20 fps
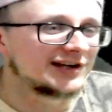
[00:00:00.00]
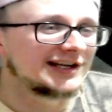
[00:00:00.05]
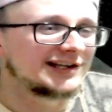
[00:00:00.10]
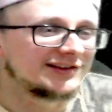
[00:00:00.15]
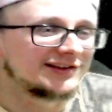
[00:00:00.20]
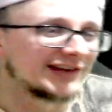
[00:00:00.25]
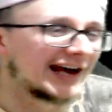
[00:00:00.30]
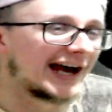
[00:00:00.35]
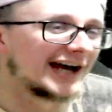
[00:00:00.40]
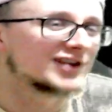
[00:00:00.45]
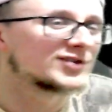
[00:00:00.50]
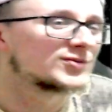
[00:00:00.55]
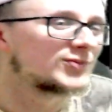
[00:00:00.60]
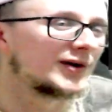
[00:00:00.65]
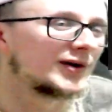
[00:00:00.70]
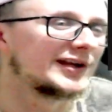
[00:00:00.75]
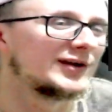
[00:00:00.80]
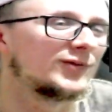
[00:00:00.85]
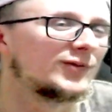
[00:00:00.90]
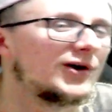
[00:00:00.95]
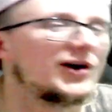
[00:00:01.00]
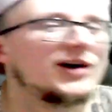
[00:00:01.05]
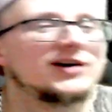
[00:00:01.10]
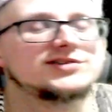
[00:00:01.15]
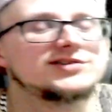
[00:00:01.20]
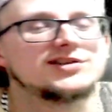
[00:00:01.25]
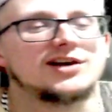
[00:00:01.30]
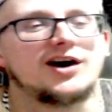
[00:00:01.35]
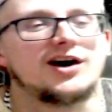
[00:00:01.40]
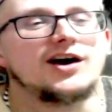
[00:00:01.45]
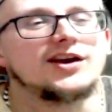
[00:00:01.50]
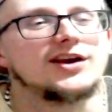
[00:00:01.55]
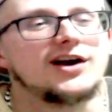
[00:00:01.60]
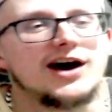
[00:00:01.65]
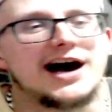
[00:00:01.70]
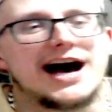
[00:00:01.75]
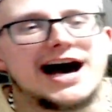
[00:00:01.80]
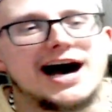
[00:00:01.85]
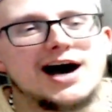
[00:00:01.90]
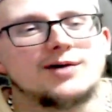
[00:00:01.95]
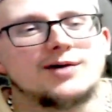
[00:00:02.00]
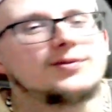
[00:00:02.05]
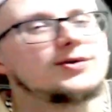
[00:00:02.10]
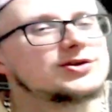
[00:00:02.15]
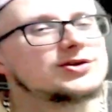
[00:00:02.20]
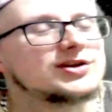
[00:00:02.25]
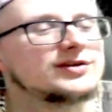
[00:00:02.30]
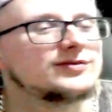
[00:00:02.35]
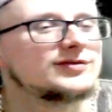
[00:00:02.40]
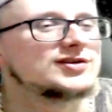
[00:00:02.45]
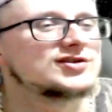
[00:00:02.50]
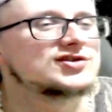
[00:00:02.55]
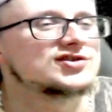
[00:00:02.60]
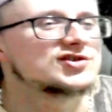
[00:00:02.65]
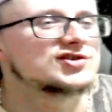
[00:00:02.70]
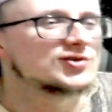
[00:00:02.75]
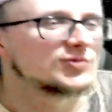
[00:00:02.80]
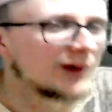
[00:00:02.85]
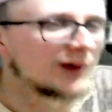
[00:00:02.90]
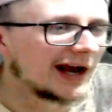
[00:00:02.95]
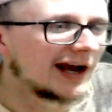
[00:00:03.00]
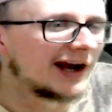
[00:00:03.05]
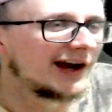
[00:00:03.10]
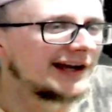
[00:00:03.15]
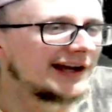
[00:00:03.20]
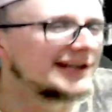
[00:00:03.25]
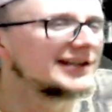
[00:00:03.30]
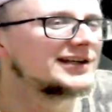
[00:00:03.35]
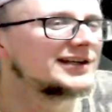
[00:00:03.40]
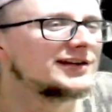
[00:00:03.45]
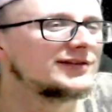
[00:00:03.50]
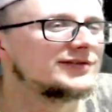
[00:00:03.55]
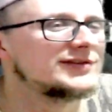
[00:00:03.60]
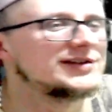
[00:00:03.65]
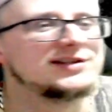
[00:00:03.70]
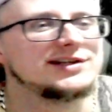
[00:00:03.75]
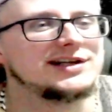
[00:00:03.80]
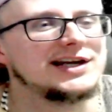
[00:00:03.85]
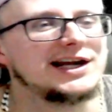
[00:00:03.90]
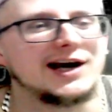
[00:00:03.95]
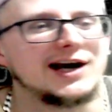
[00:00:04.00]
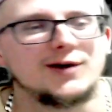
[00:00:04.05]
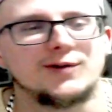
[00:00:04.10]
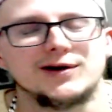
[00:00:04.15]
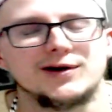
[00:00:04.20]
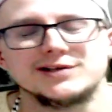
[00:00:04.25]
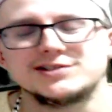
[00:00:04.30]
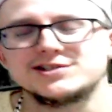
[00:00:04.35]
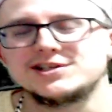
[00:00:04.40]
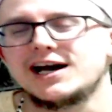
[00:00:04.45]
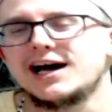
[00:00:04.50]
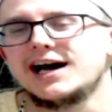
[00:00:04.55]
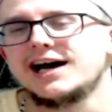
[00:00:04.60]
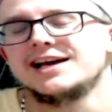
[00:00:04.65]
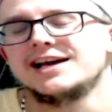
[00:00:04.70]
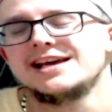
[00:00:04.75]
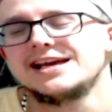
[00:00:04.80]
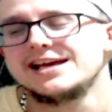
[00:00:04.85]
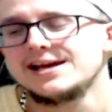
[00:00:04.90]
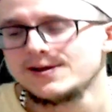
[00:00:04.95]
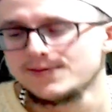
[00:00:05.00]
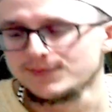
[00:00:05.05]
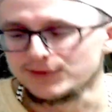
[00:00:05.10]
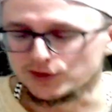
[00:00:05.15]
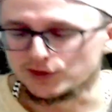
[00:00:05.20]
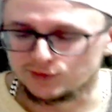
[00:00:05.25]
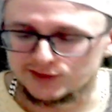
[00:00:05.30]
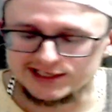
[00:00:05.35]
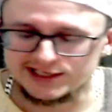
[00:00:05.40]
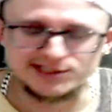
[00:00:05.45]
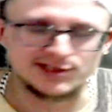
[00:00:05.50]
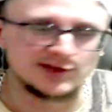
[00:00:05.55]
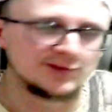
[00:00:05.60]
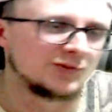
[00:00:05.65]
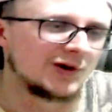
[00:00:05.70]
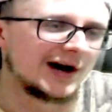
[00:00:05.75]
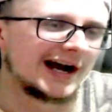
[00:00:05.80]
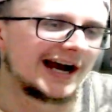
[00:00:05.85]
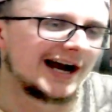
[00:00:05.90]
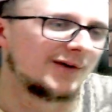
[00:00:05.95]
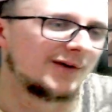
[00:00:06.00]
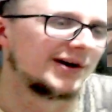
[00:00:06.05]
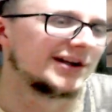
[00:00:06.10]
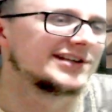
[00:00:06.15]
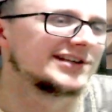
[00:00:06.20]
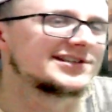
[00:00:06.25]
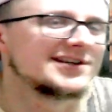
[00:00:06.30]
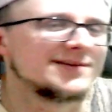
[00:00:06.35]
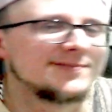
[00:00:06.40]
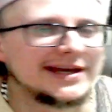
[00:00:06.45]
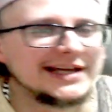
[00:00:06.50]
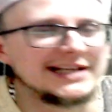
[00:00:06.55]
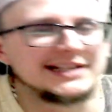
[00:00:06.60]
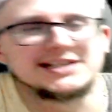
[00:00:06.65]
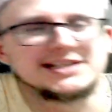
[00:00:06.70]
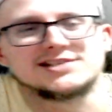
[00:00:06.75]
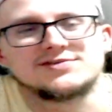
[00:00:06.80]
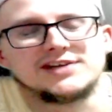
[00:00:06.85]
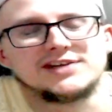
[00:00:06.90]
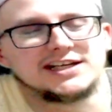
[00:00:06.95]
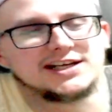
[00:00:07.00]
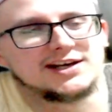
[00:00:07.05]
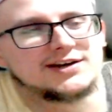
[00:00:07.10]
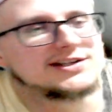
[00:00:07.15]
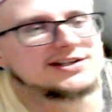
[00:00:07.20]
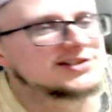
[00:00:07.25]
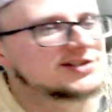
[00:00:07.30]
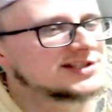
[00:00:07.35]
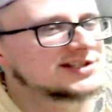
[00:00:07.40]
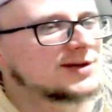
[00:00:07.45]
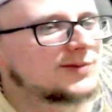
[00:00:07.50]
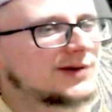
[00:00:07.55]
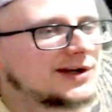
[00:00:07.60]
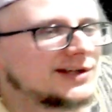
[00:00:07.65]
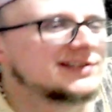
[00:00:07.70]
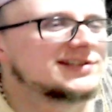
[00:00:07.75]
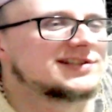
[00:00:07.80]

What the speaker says: that's what it was on how much of a sweater individually I was. Now, the reason why I wanted to make this video is because I wanted to